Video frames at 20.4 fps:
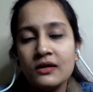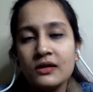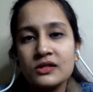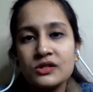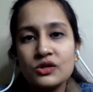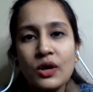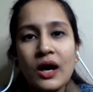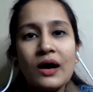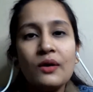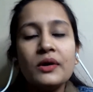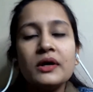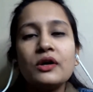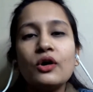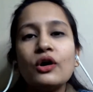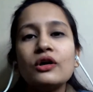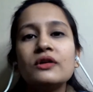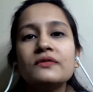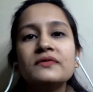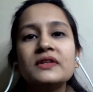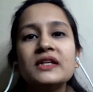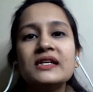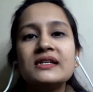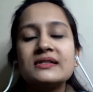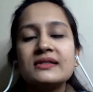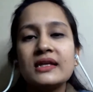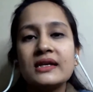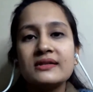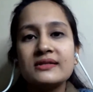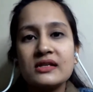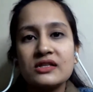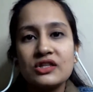So how are all of these
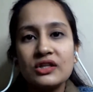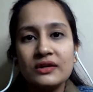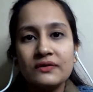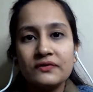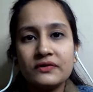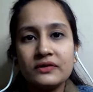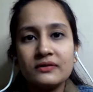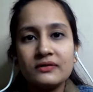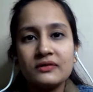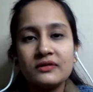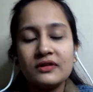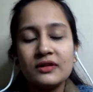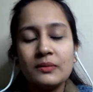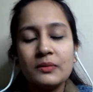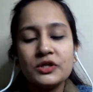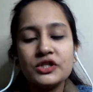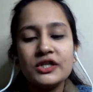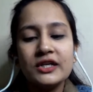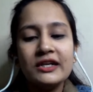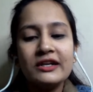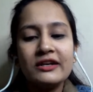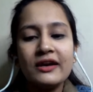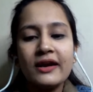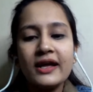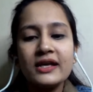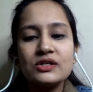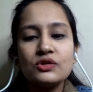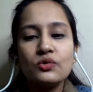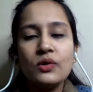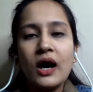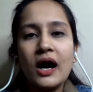things achieved? The machine
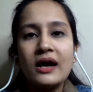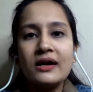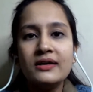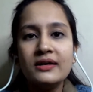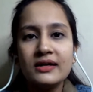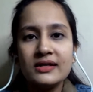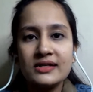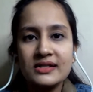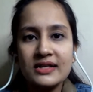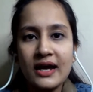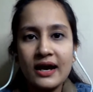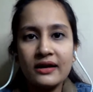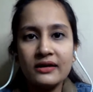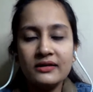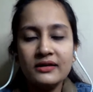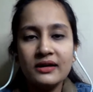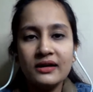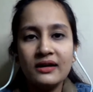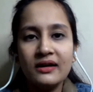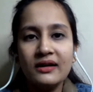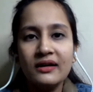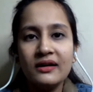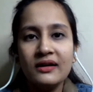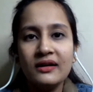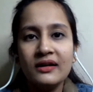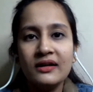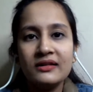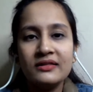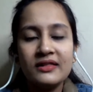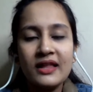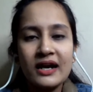tries to understand
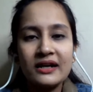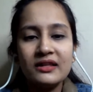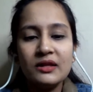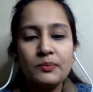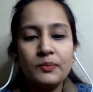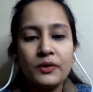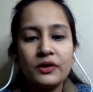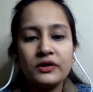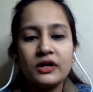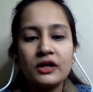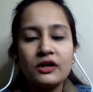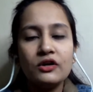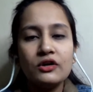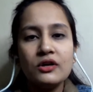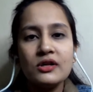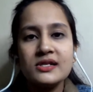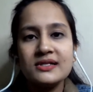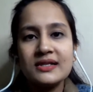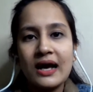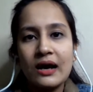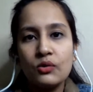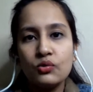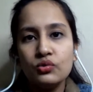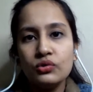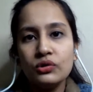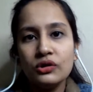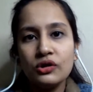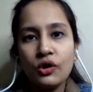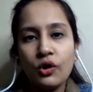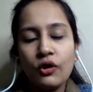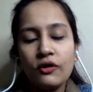that the particular
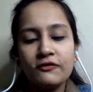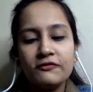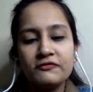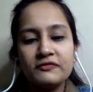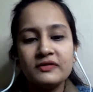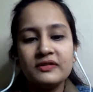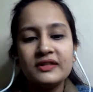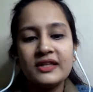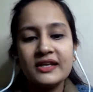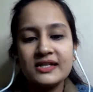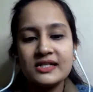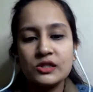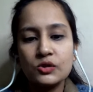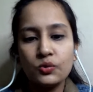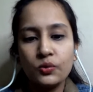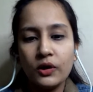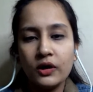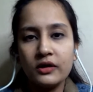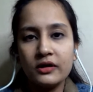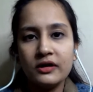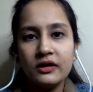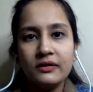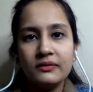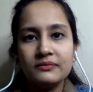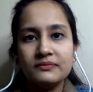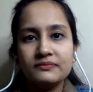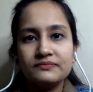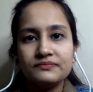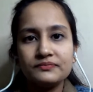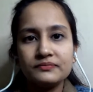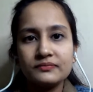sound of this word
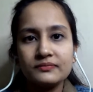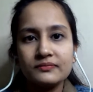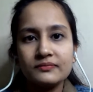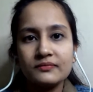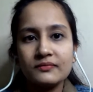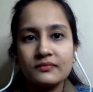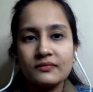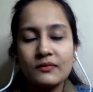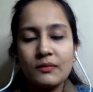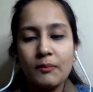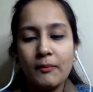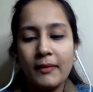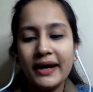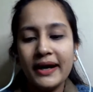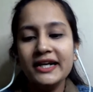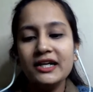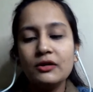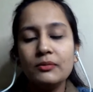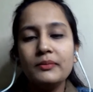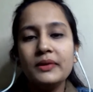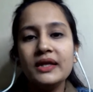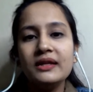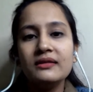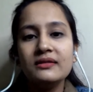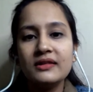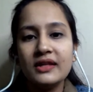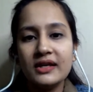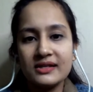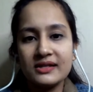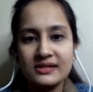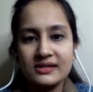might
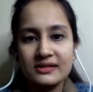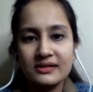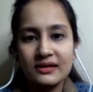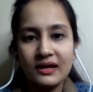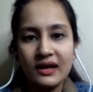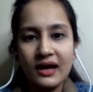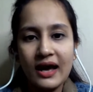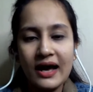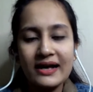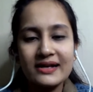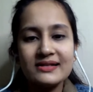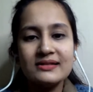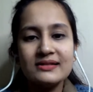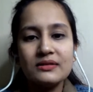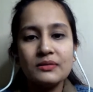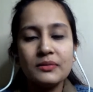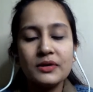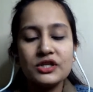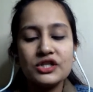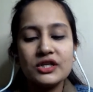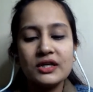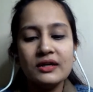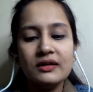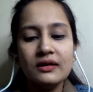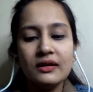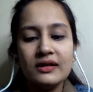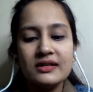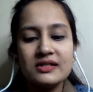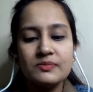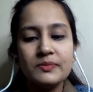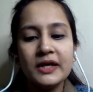mean this, as the machine
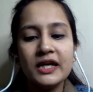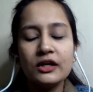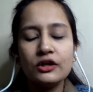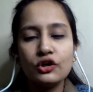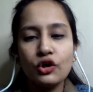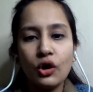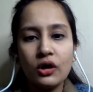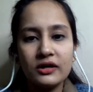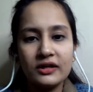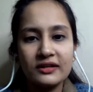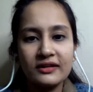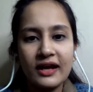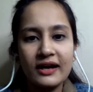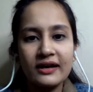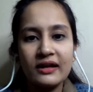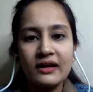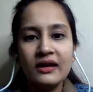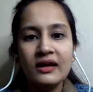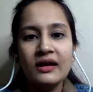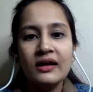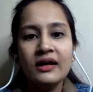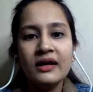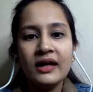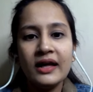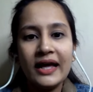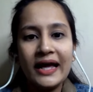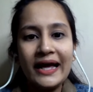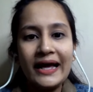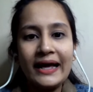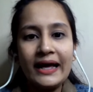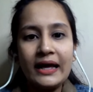is being taught that
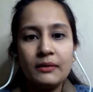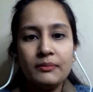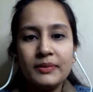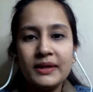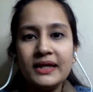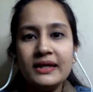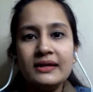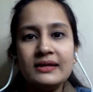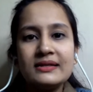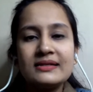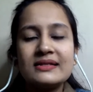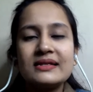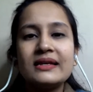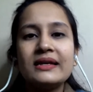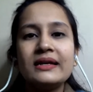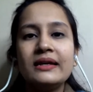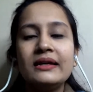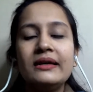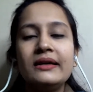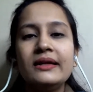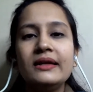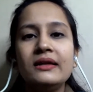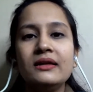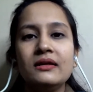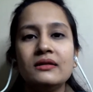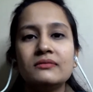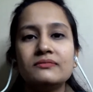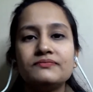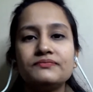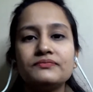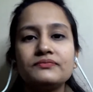A, B, C,
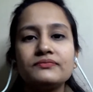D,